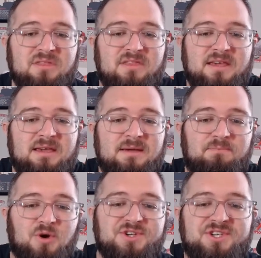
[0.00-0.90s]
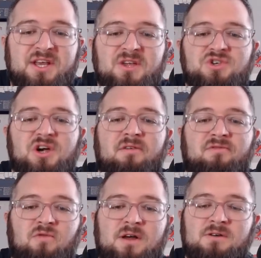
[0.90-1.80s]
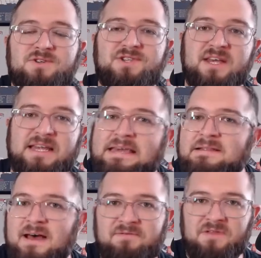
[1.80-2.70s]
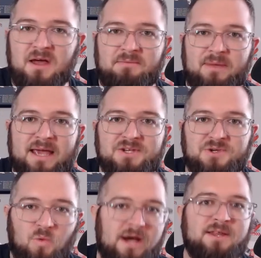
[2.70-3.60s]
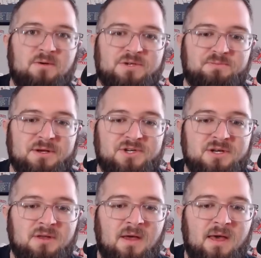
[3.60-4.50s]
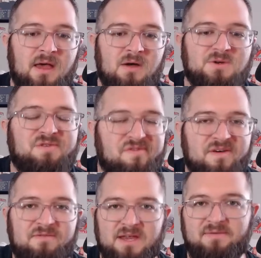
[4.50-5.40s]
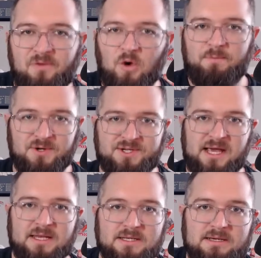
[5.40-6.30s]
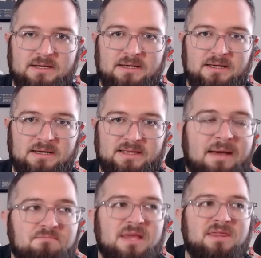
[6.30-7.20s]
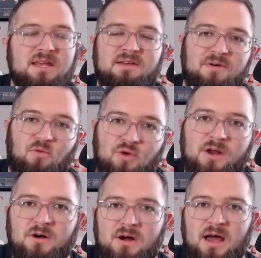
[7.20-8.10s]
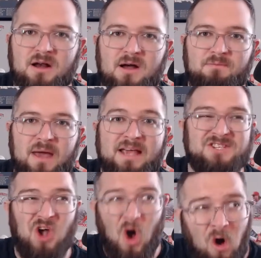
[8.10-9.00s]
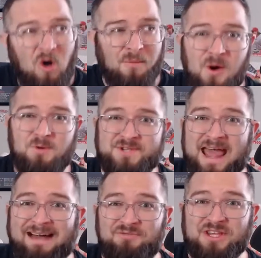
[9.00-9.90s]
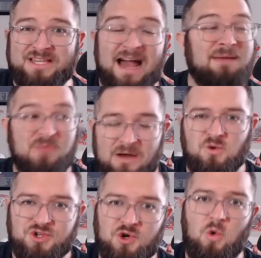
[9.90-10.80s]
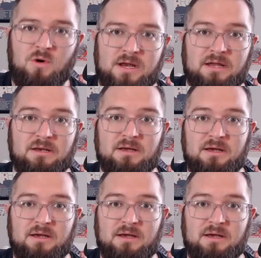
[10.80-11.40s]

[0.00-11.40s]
the percentage of runners that he left on base while he was pitching was 54%. That meant that if a runner got on base, almost half the time they were scoring.